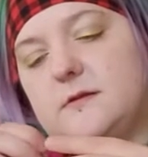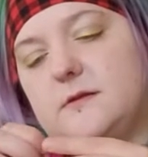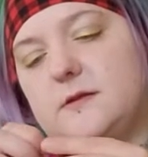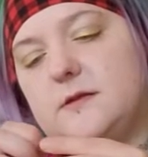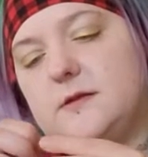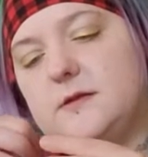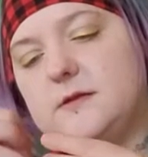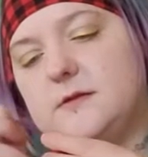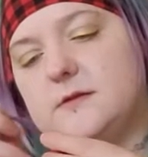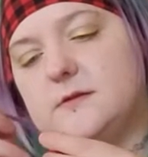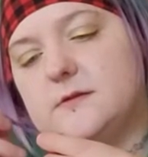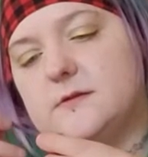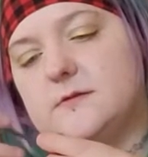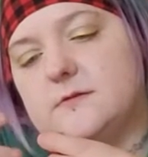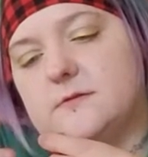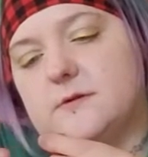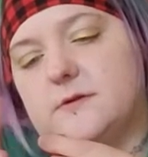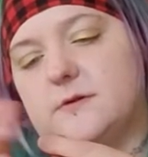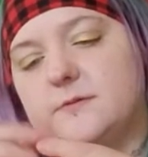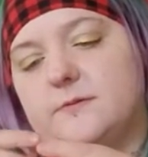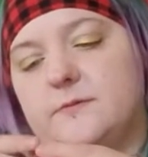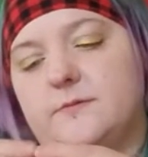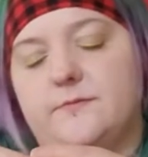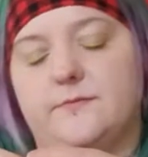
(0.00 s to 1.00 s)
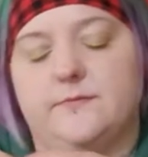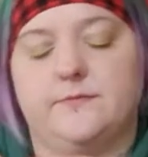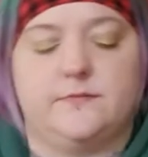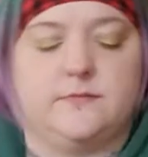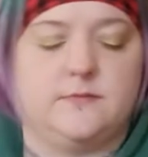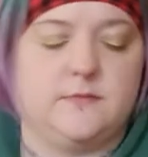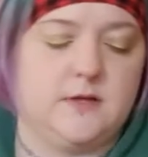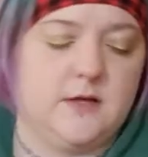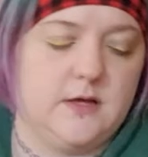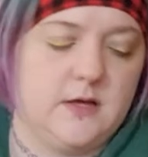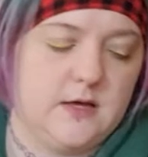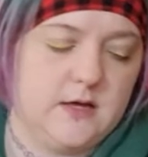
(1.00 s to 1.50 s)
these through,
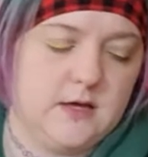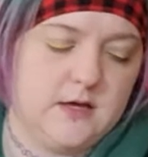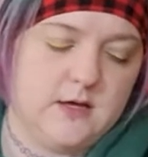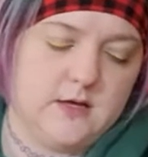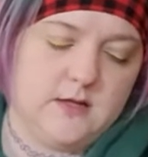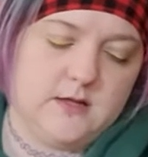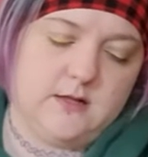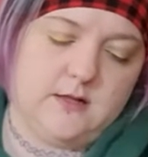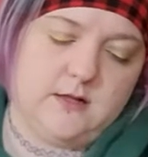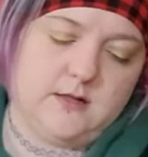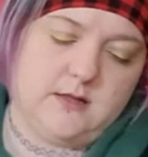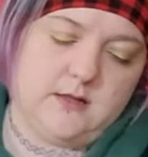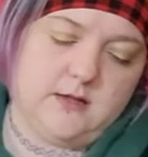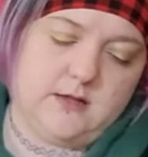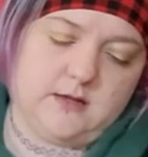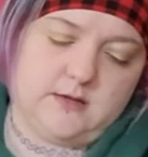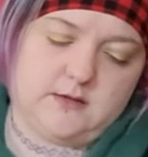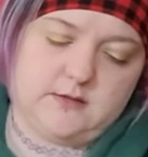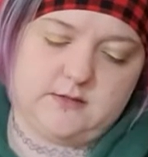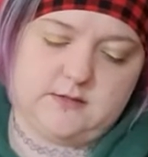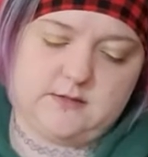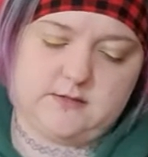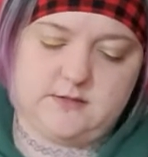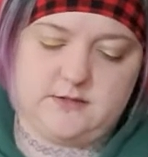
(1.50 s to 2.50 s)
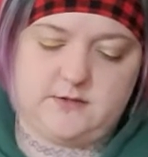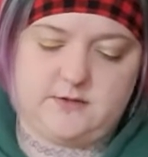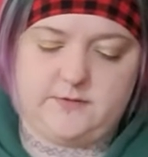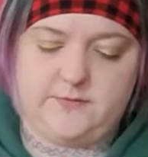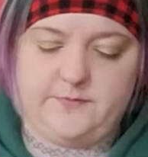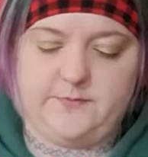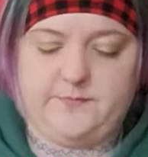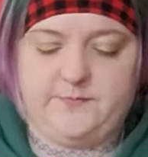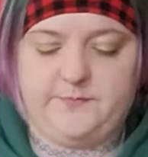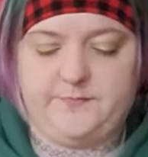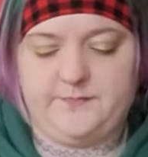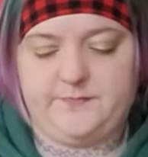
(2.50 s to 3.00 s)
like so.